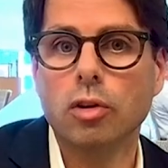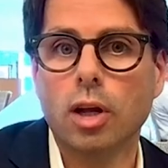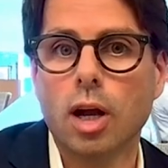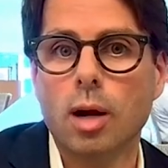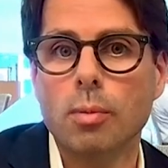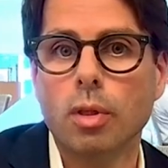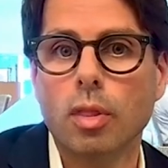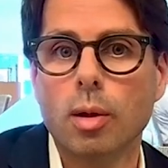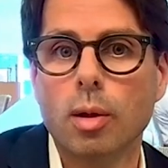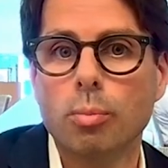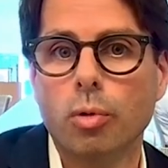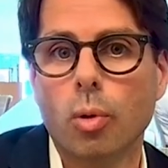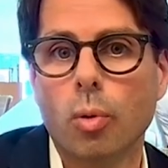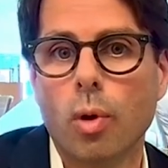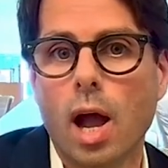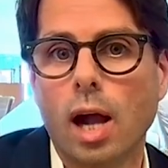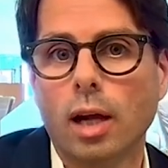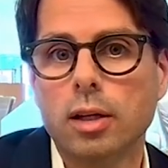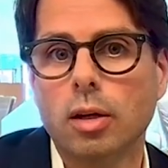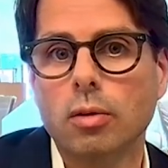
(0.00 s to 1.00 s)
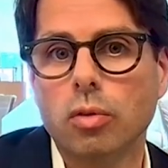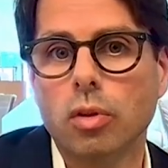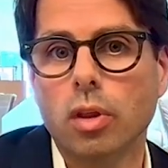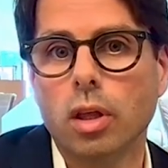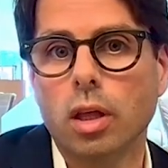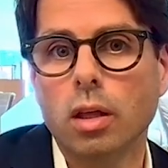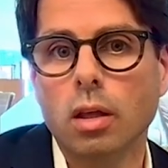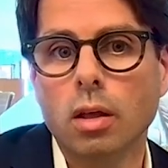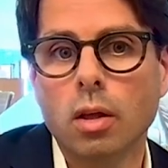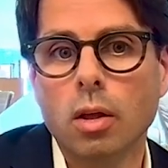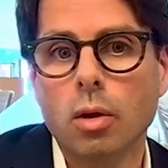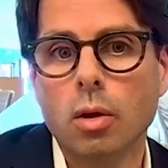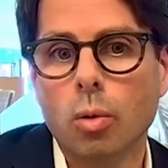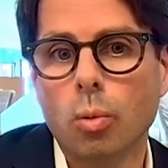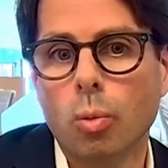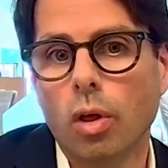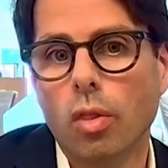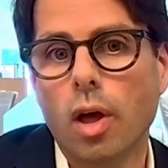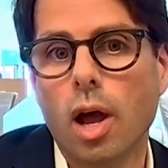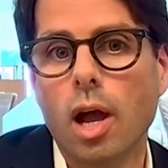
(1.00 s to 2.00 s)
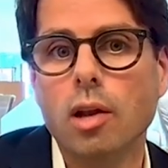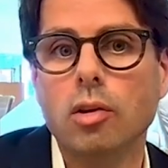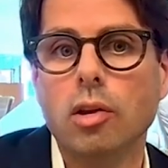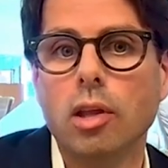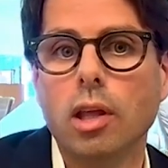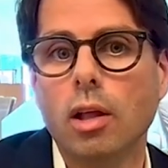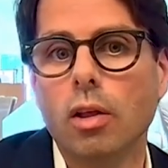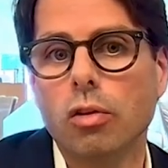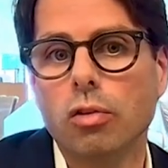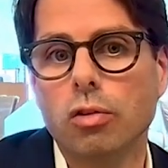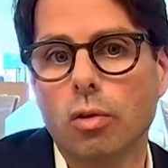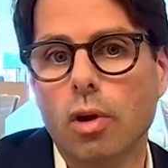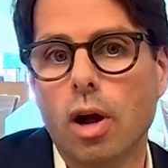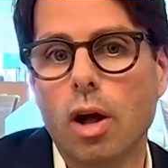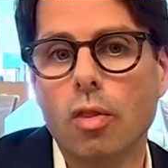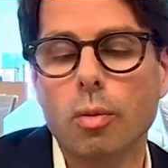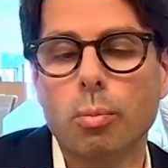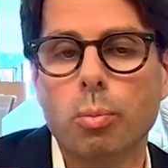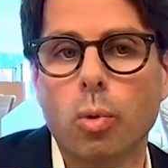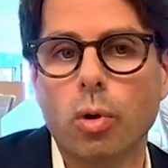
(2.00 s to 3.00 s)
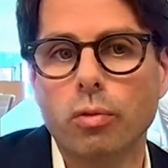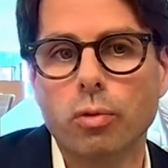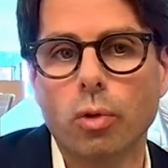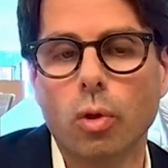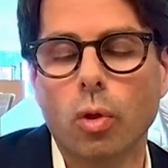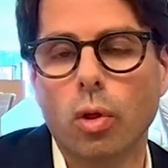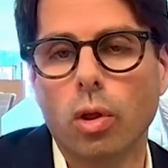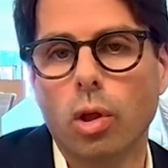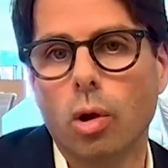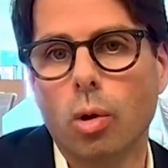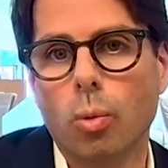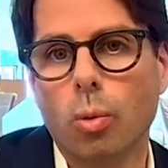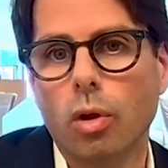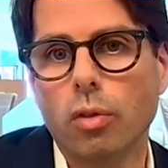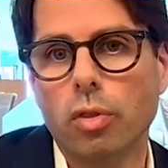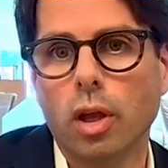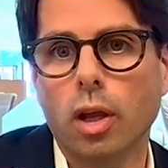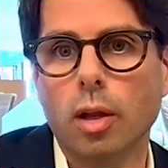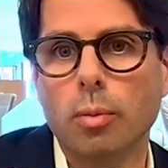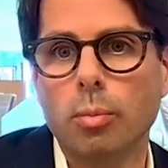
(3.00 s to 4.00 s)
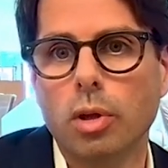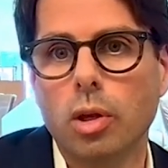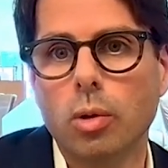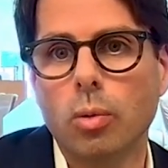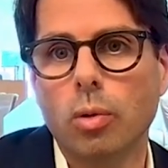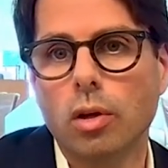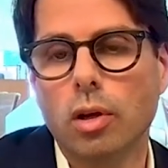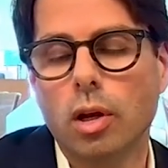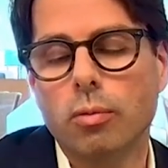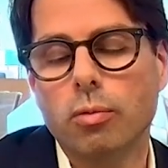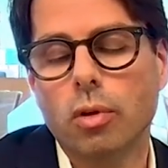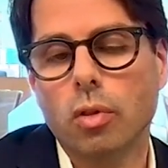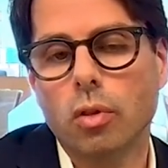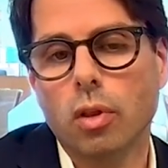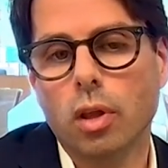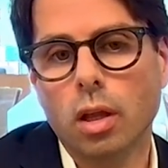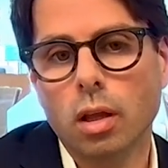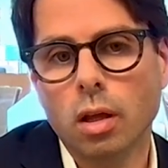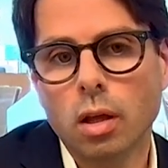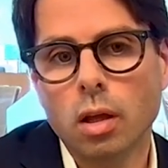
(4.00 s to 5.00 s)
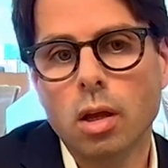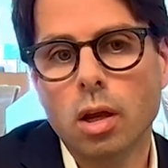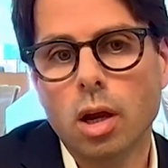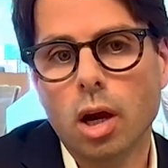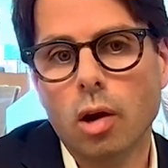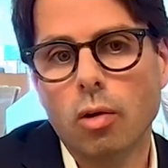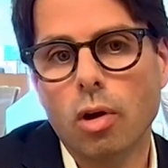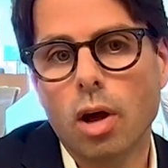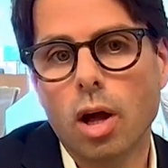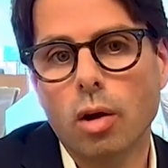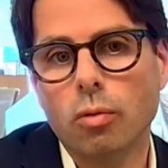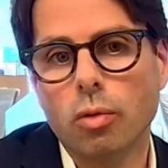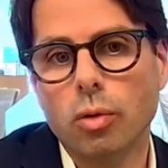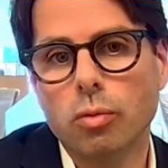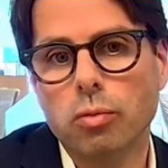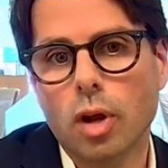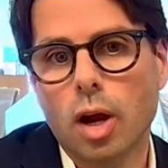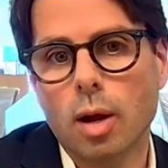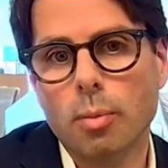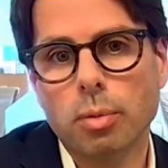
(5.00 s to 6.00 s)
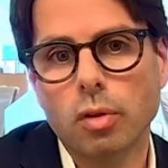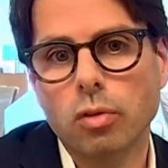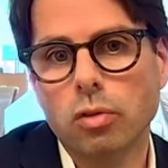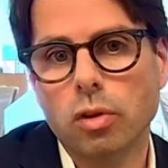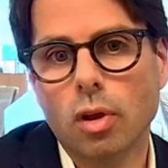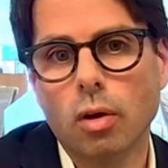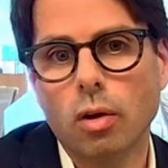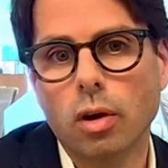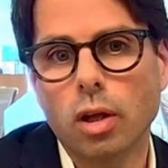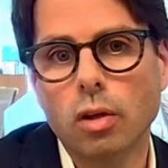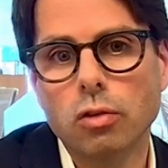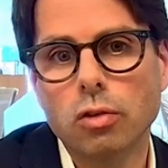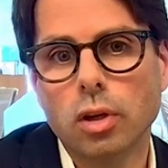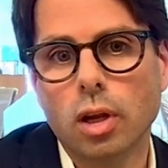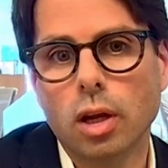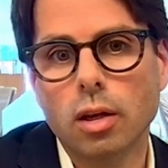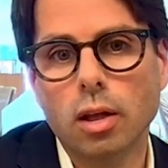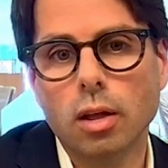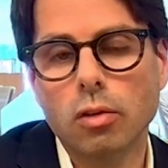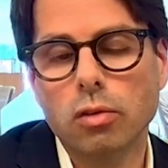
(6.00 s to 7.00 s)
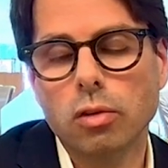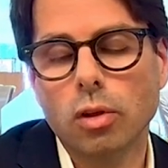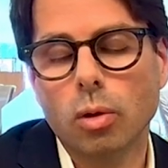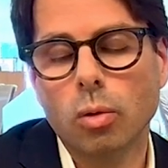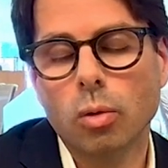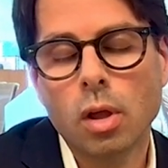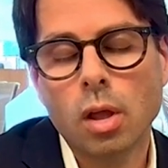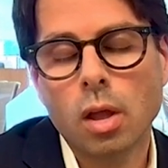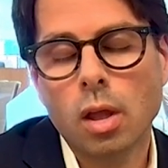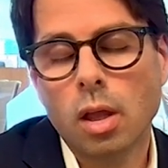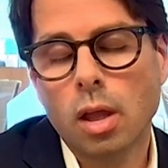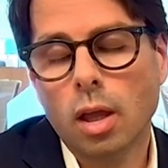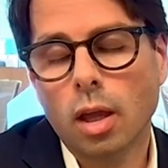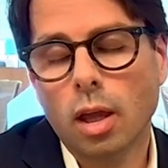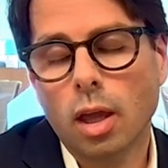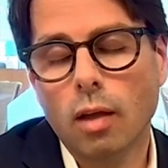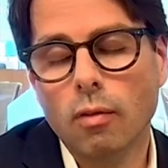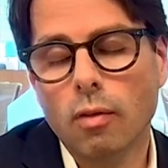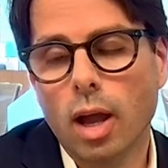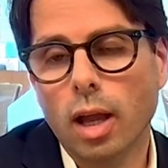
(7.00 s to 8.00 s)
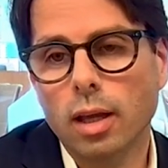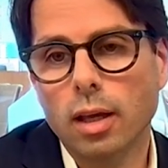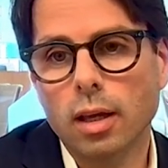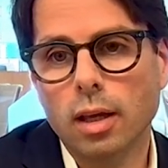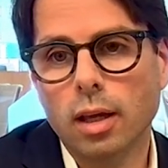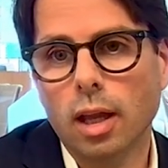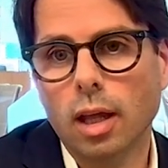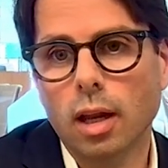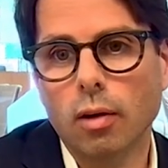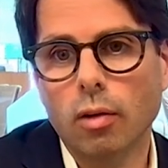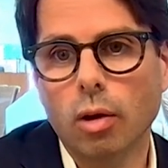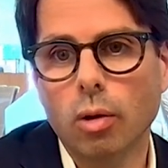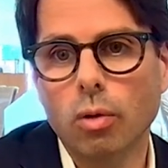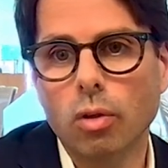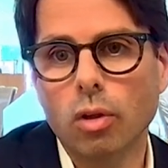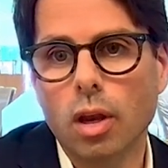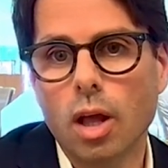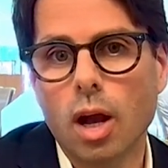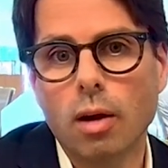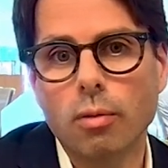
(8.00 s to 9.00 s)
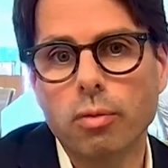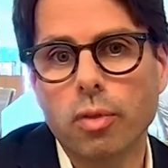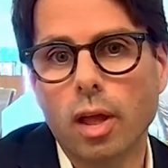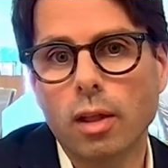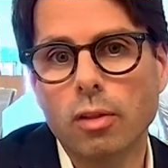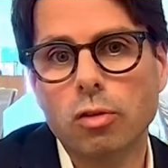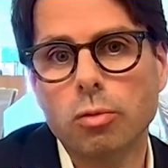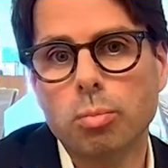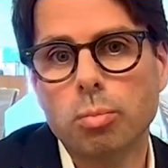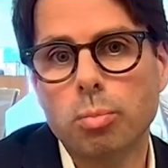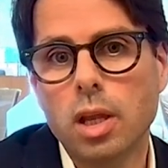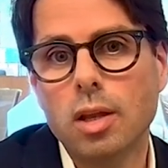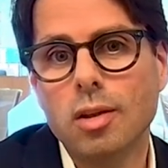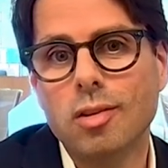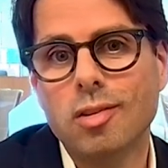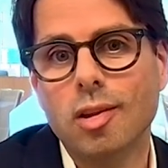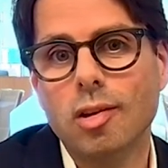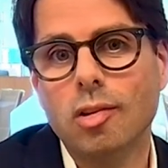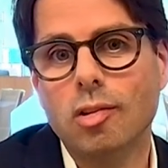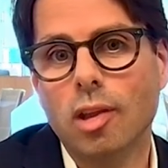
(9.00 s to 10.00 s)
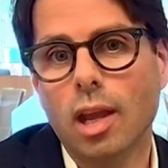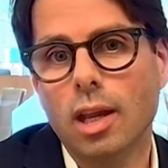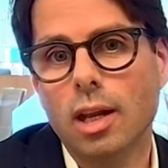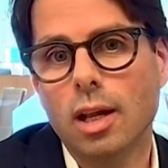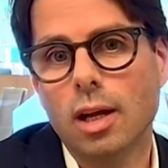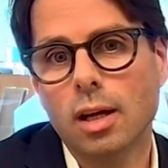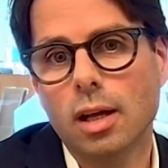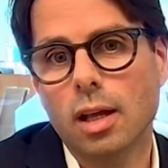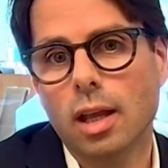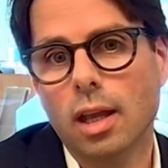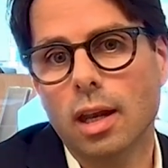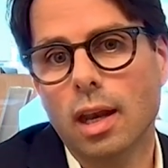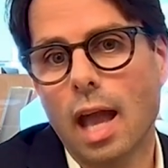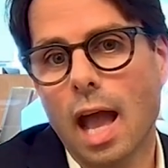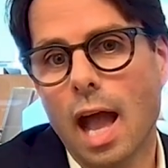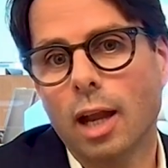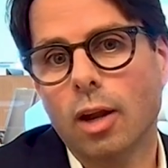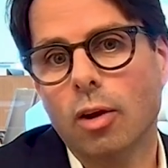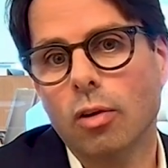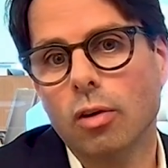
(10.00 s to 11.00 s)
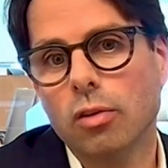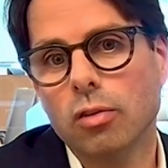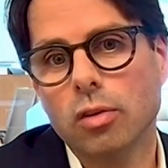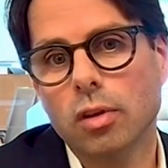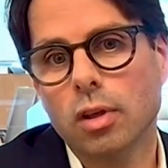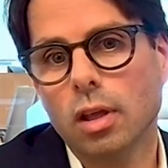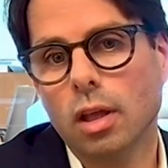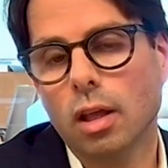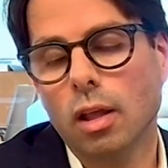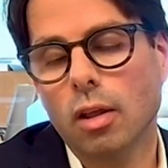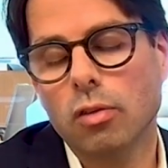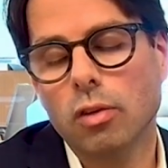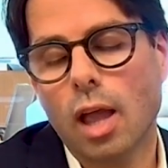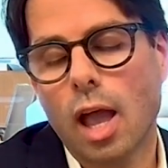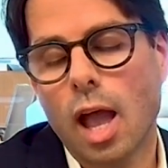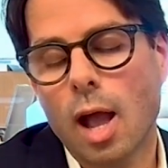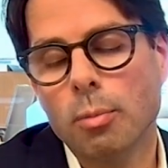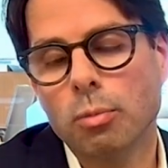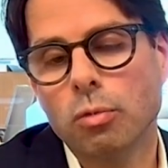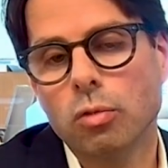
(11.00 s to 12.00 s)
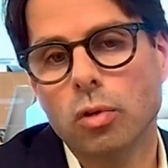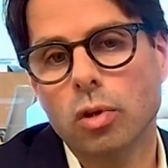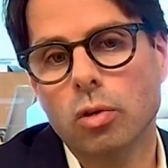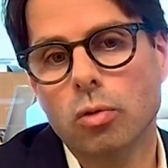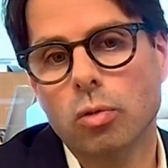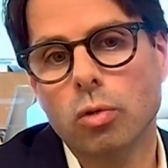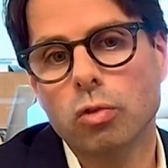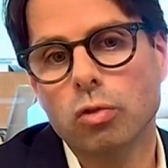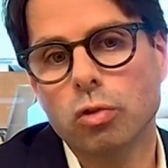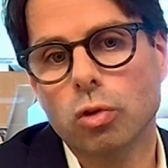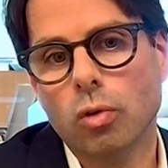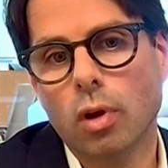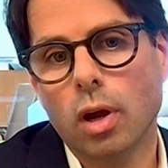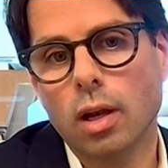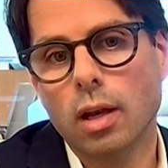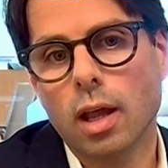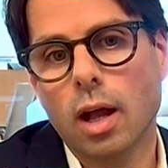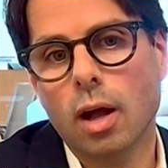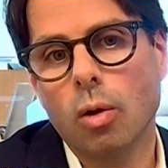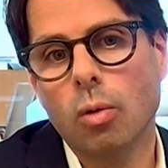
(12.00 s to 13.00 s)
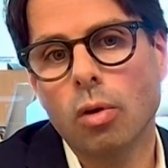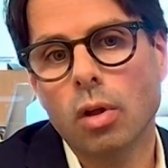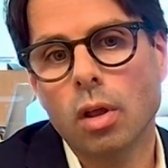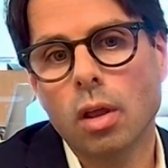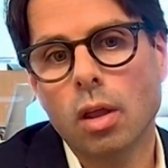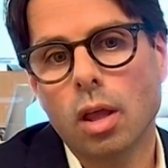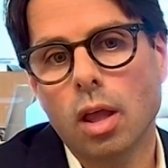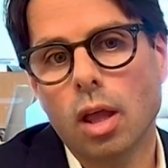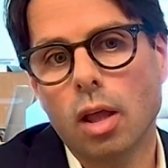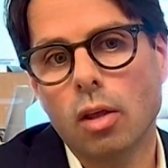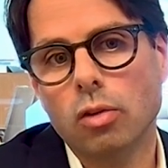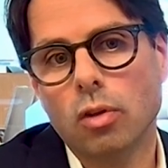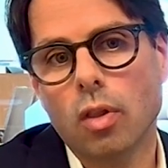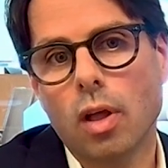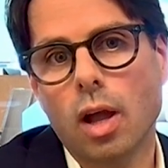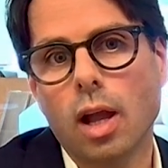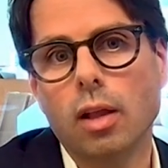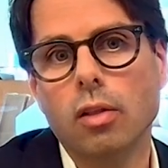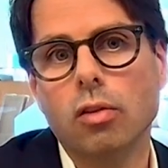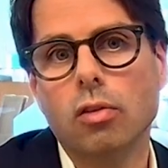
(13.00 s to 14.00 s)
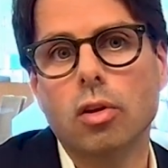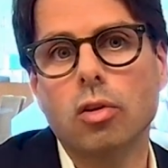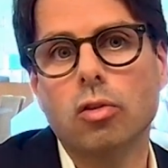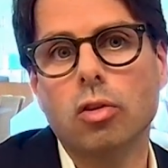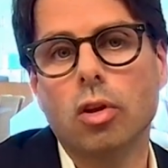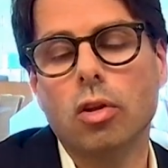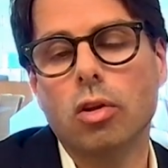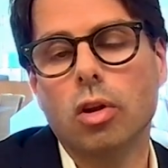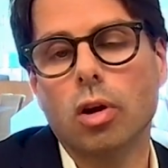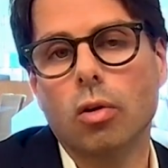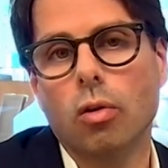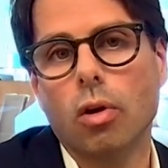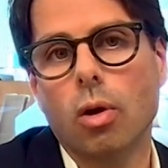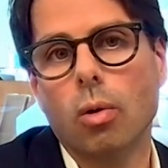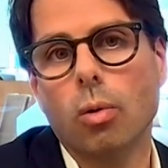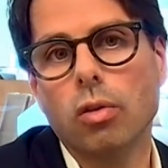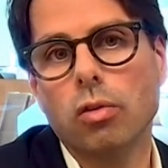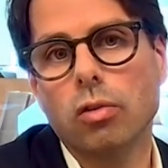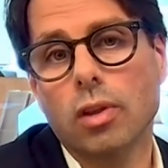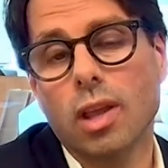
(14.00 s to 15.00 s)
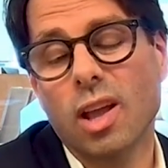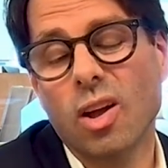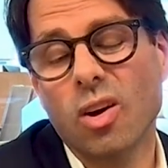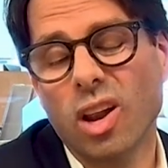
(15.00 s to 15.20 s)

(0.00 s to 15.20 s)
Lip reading: to come to them proactively with ideas around the portfolio and what they could be doing differently around a rooftop consolidation idea. So Kim, I can't agree with you enough. That speed to data and accuracy is absolutely crucial right now as clients continue to grow and scale.